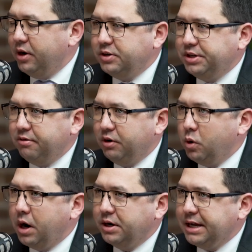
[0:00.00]
our state
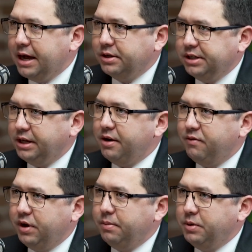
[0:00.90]
requires housing in
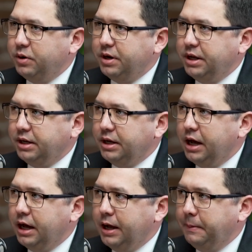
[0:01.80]
every community.
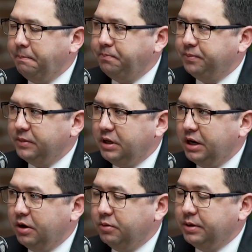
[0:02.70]
You
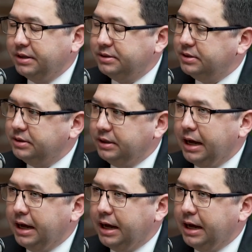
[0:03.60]
know, it's